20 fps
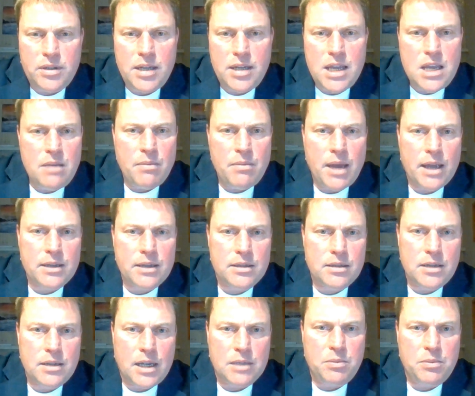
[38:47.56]
team
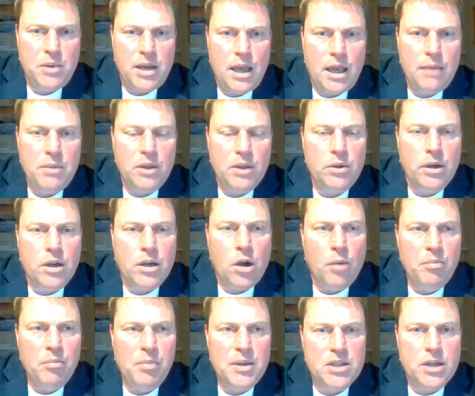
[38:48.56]
has been able to
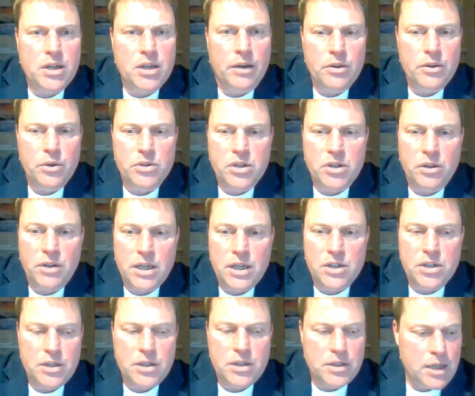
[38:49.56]
accomplish under those
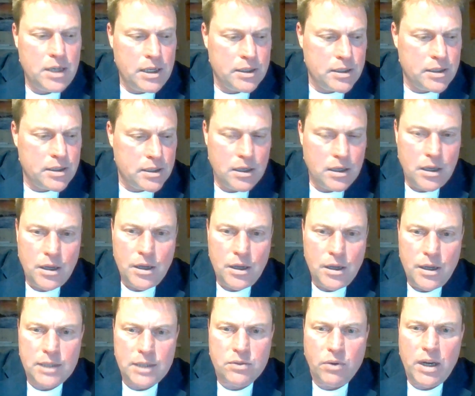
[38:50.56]
conditions is
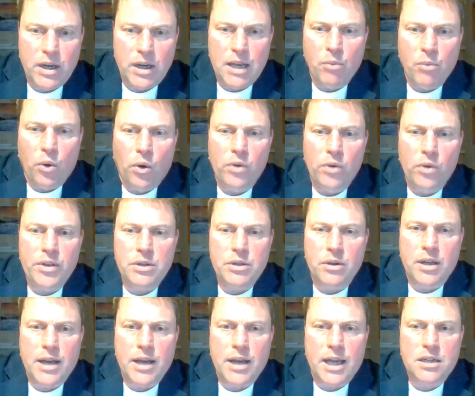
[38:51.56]
really more than
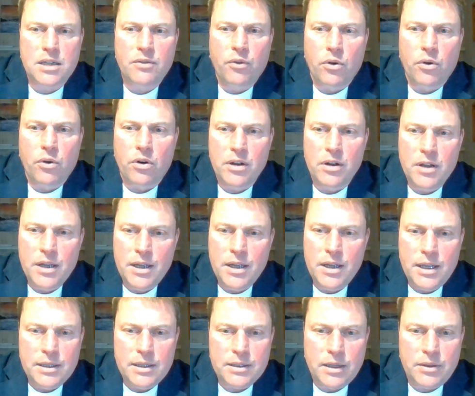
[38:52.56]
you can ask for.
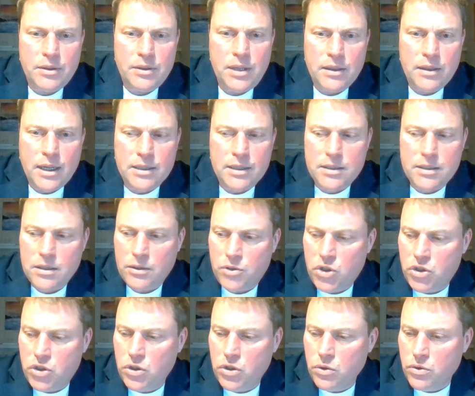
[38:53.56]
So I think that's a
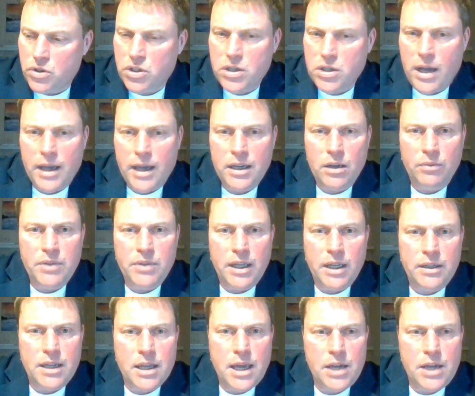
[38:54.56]
huge sign of
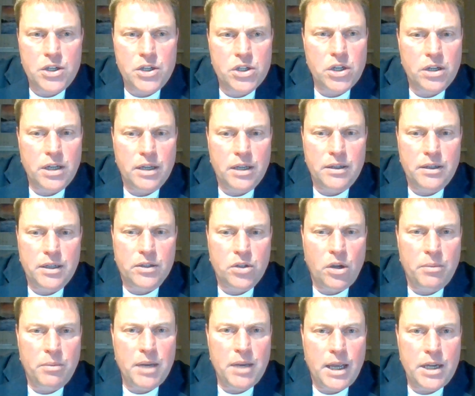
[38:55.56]
dedication and
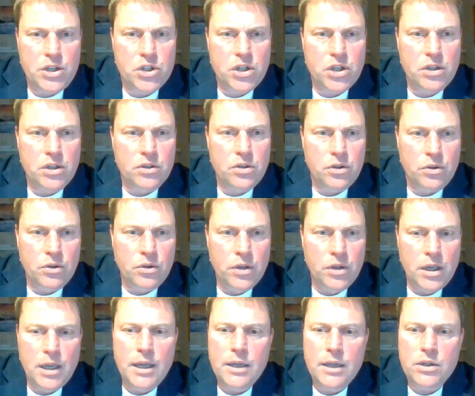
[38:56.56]
determination to
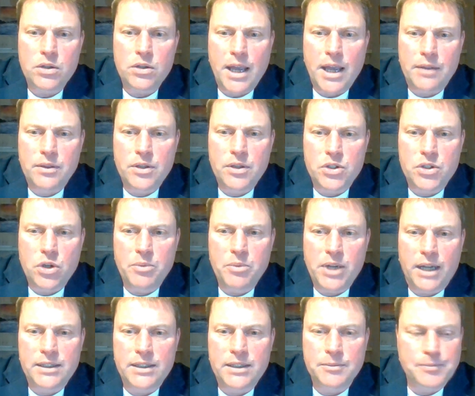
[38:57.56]
get the job
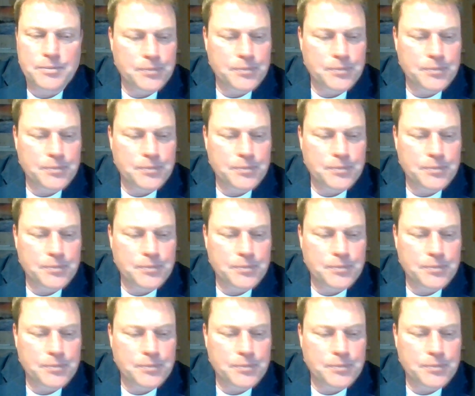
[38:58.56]
done.